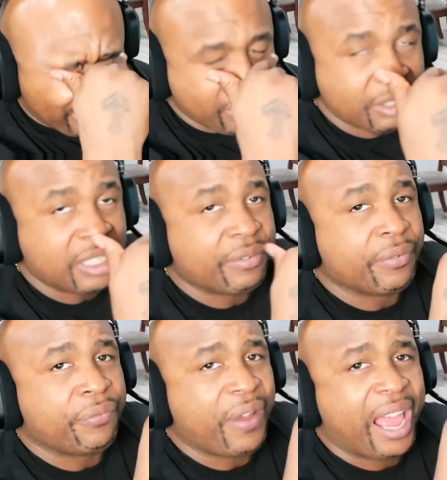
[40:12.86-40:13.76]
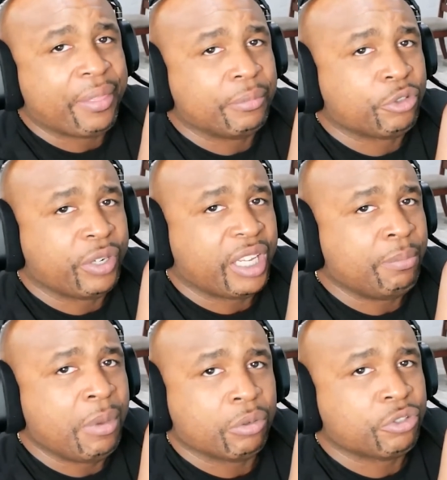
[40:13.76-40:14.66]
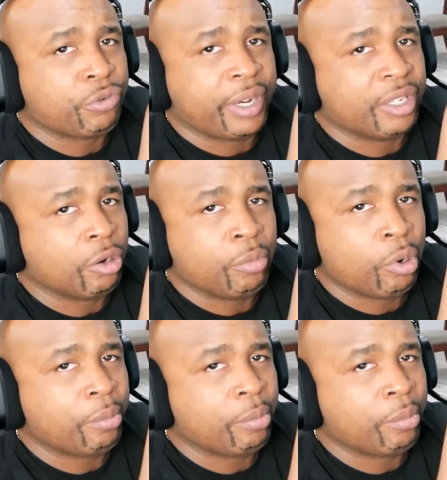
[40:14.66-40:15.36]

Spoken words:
couldn't even fathom drinking milk straight no more,